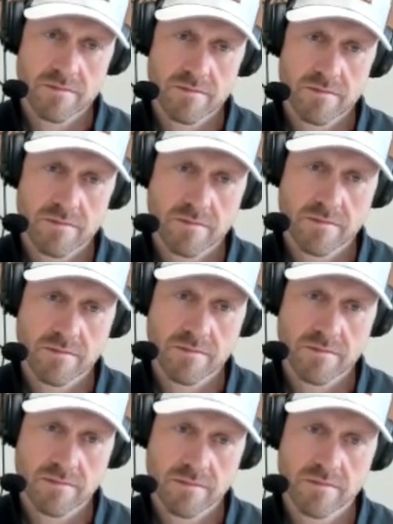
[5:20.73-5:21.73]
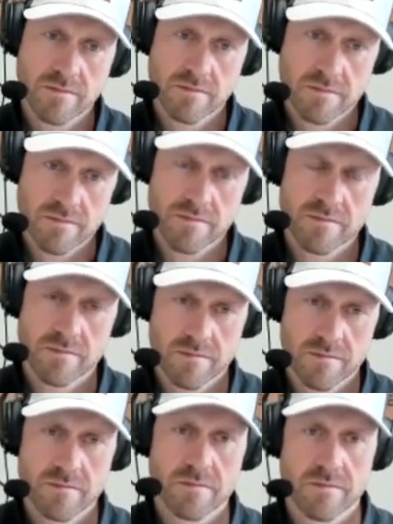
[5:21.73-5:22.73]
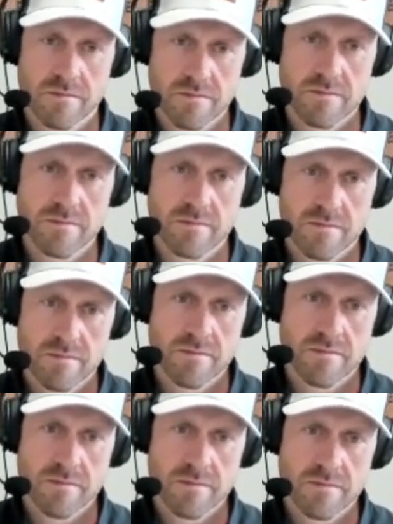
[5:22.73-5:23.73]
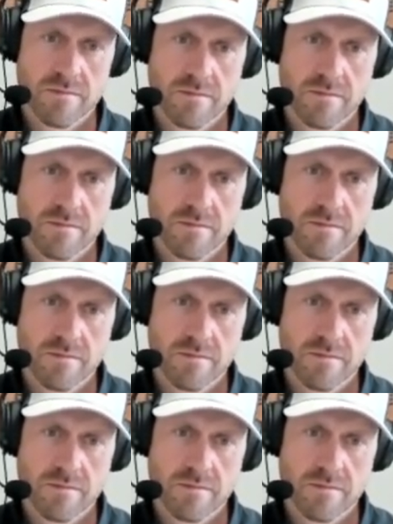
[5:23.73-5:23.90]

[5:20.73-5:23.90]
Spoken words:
(not speaking)